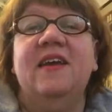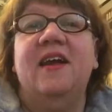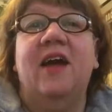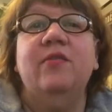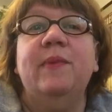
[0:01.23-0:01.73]

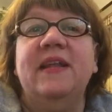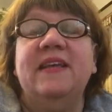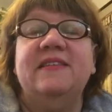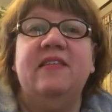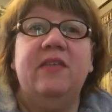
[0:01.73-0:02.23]
Hi everybody,
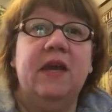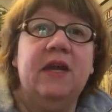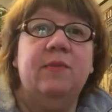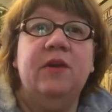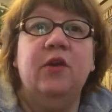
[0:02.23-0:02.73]
it's Cynthia and
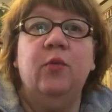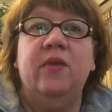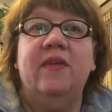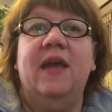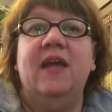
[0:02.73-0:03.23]
I'm here
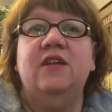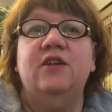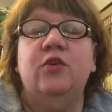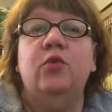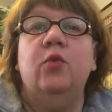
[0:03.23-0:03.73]
with a
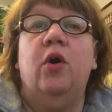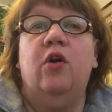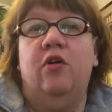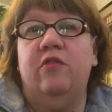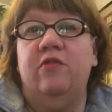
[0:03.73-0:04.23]
new
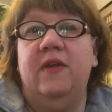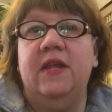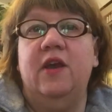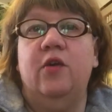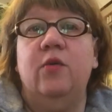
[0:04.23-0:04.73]
haul
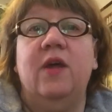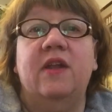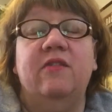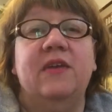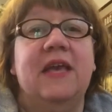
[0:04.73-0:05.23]
video, kind
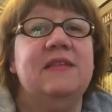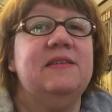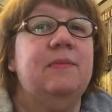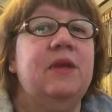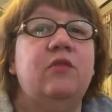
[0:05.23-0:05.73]
of again
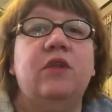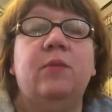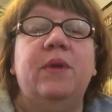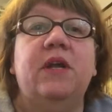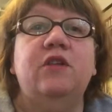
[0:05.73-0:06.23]
something a little
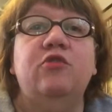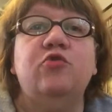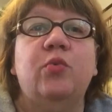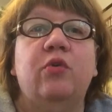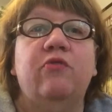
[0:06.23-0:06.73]
bit
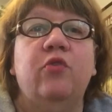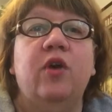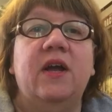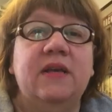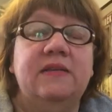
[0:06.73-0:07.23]
unusual for
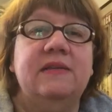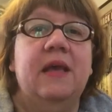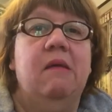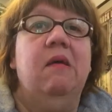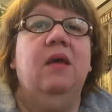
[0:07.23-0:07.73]
us,
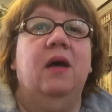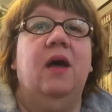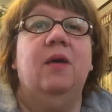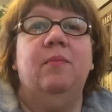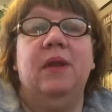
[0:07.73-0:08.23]

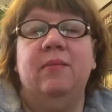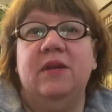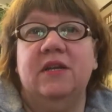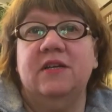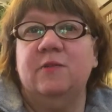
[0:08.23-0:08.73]
but I'm going
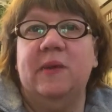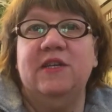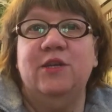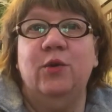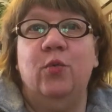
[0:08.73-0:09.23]
to explain
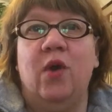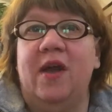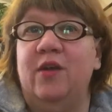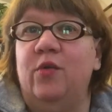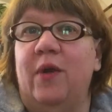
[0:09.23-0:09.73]
to you why
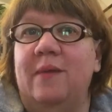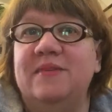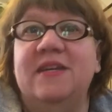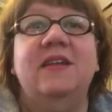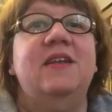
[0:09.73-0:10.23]
I grabbed
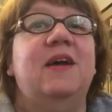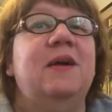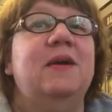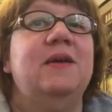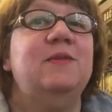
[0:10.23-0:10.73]
it,
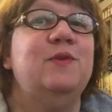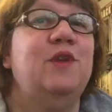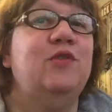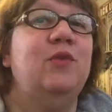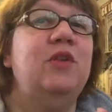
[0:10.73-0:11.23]
because it was
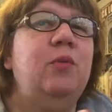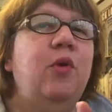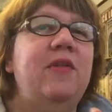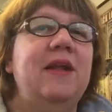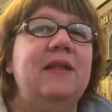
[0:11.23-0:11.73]
also a little
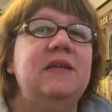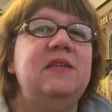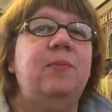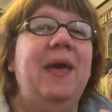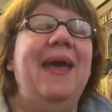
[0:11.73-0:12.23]
more than I like to
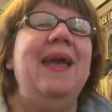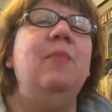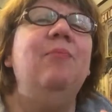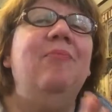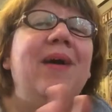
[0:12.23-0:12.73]
pay,
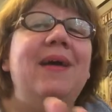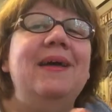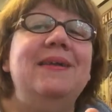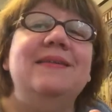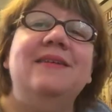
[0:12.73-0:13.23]

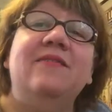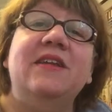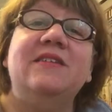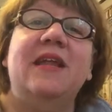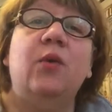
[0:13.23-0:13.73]
but instead of
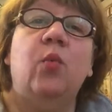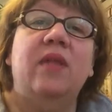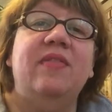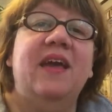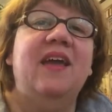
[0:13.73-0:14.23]
just getting one
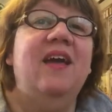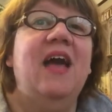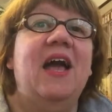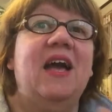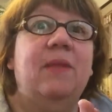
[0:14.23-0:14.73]
thing,
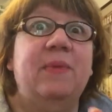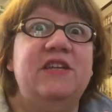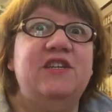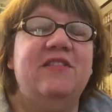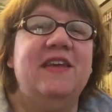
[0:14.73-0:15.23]
I got a
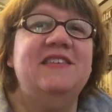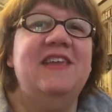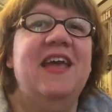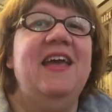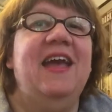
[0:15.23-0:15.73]
bunch of things.
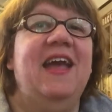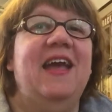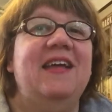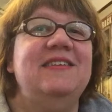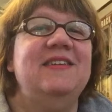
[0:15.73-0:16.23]

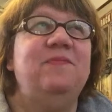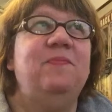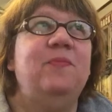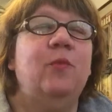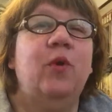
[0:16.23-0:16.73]
And
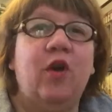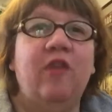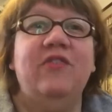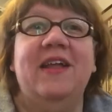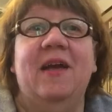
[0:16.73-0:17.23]
what
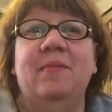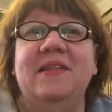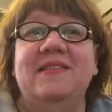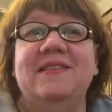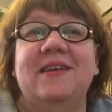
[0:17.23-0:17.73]
often
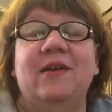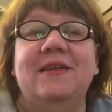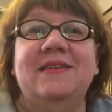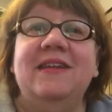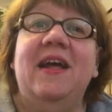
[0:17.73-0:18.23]
happens,
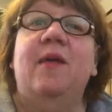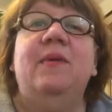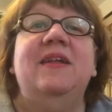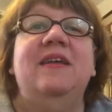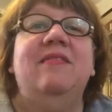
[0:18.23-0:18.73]
did
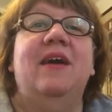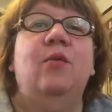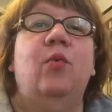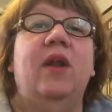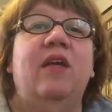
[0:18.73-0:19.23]
happen in that
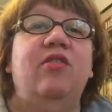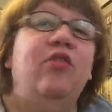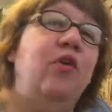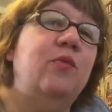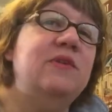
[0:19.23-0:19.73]
what I
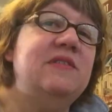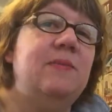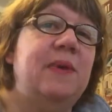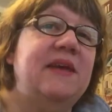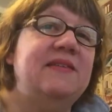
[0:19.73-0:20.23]
thought was the
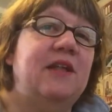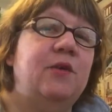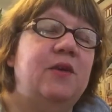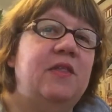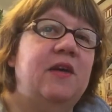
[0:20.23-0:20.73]
big
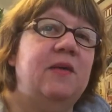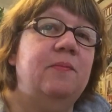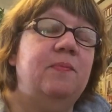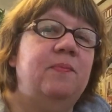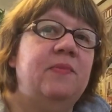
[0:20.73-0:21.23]
seller in the
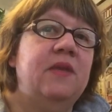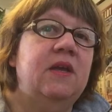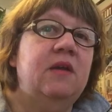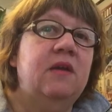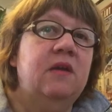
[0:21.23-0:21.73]

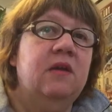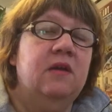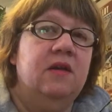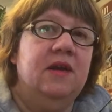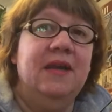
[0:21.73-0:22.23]

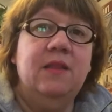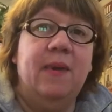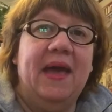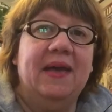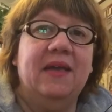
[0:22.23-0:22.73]

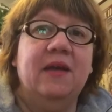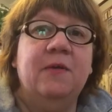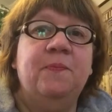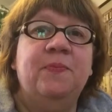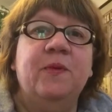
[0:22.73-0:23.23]
bag,
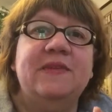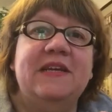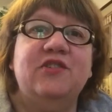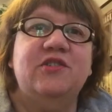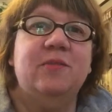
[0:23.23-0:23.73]
there was
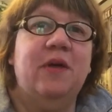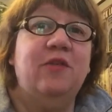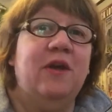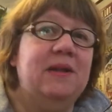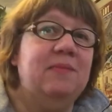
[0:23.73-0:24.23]
actually some
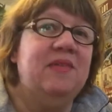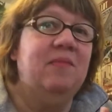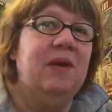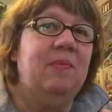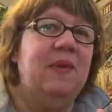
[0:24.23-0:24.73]
other items that
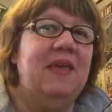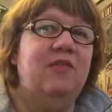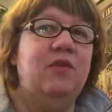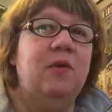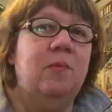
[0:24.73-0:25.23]
might be
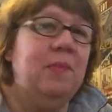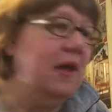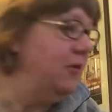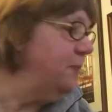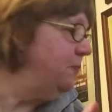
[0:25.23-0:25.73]
even better.